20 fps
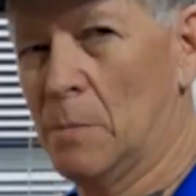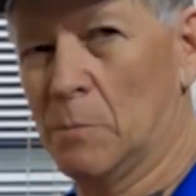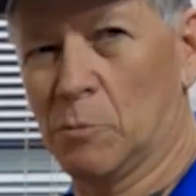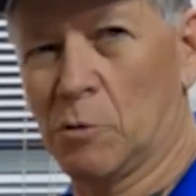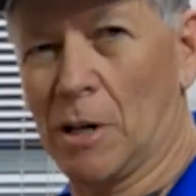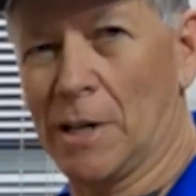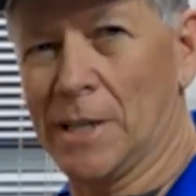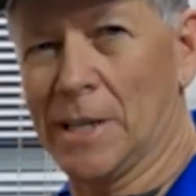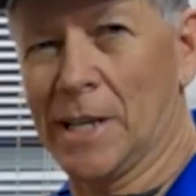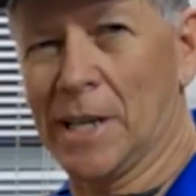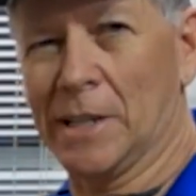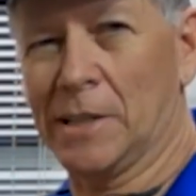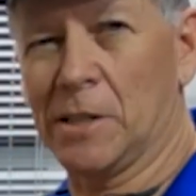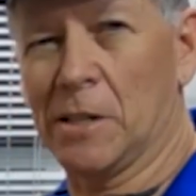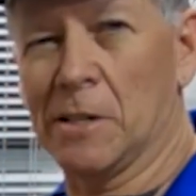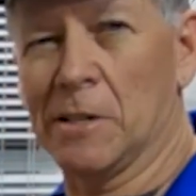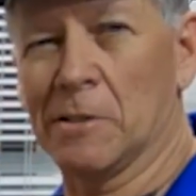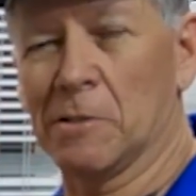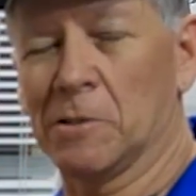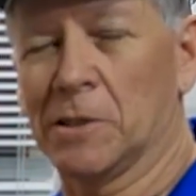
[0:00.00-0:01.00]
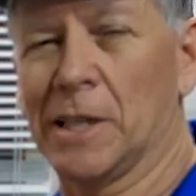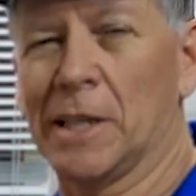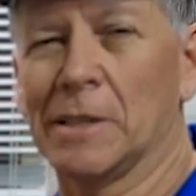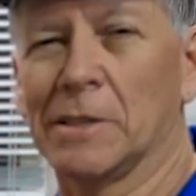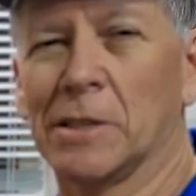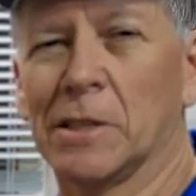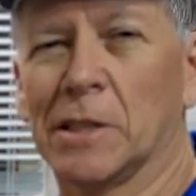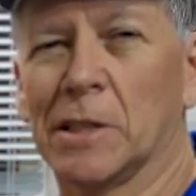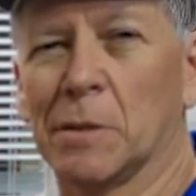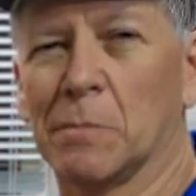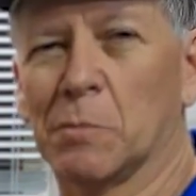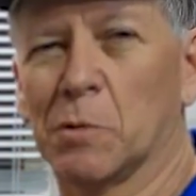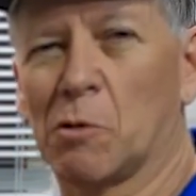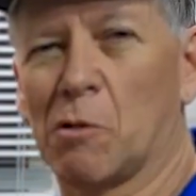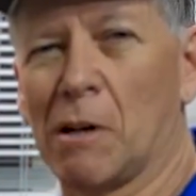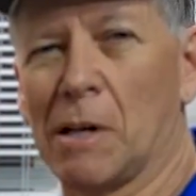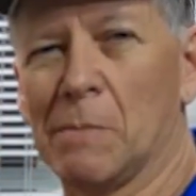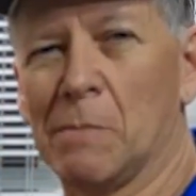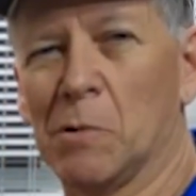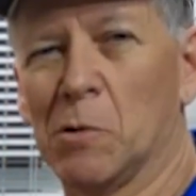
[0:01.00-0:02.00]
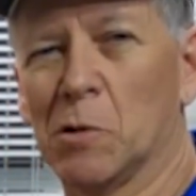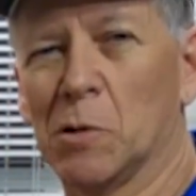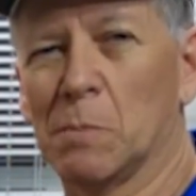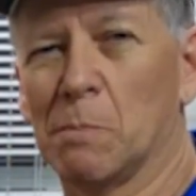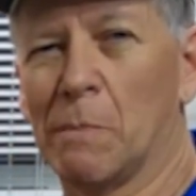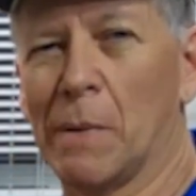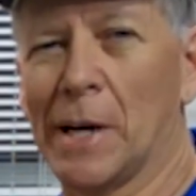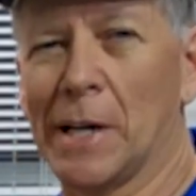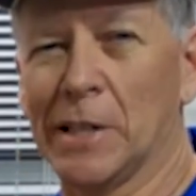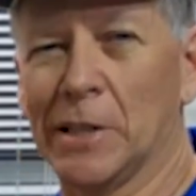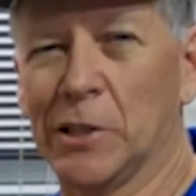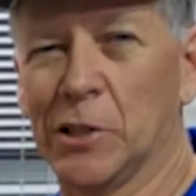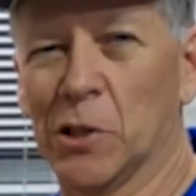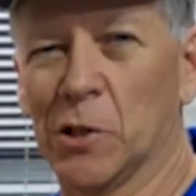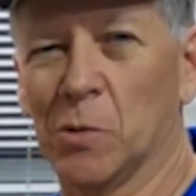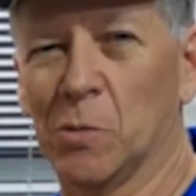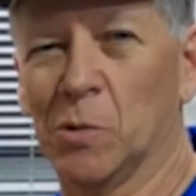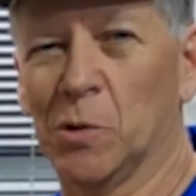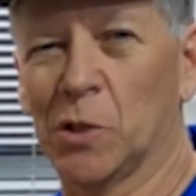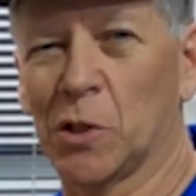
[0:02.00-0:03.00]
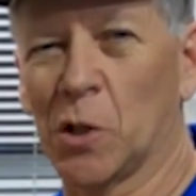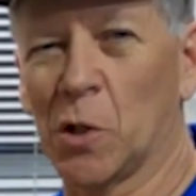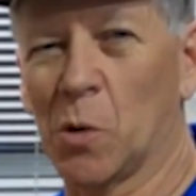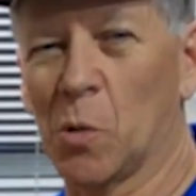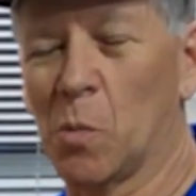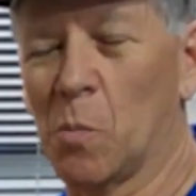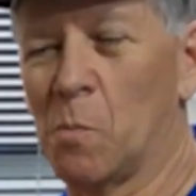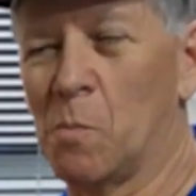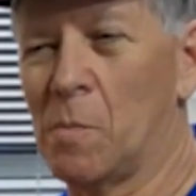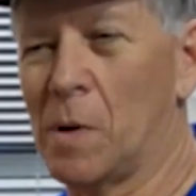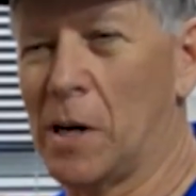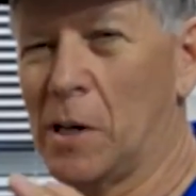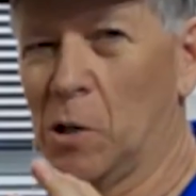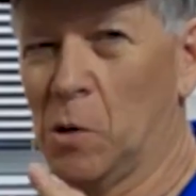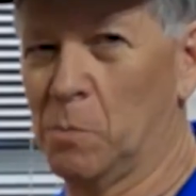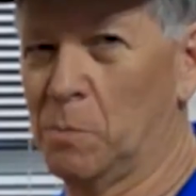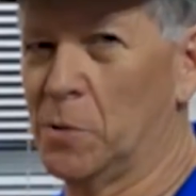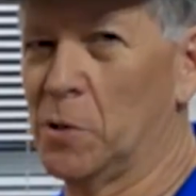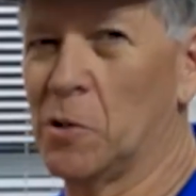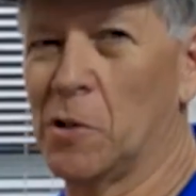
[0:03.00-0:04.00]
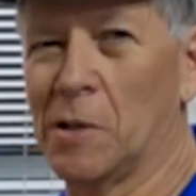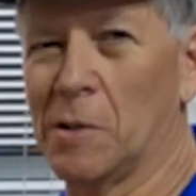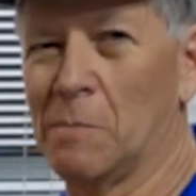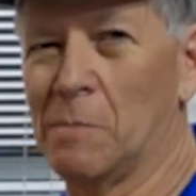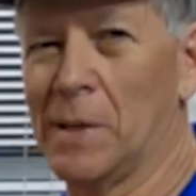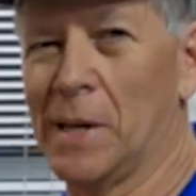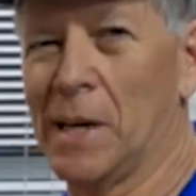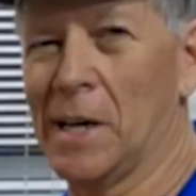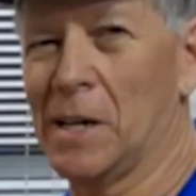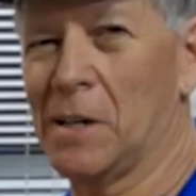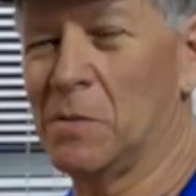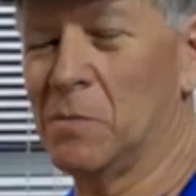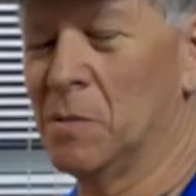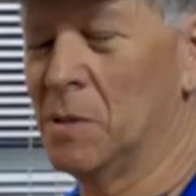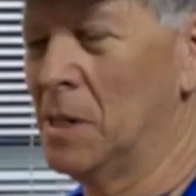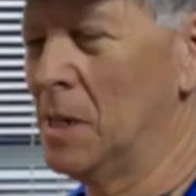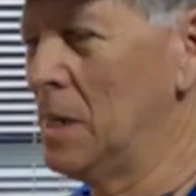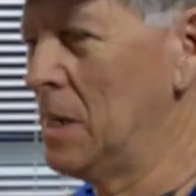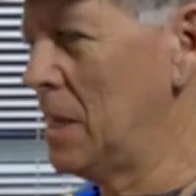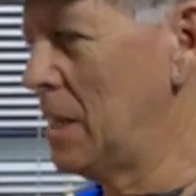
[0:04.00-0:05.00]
I'm trying to get to one hundred thousand subscribers by June, so I hope you'll help me out,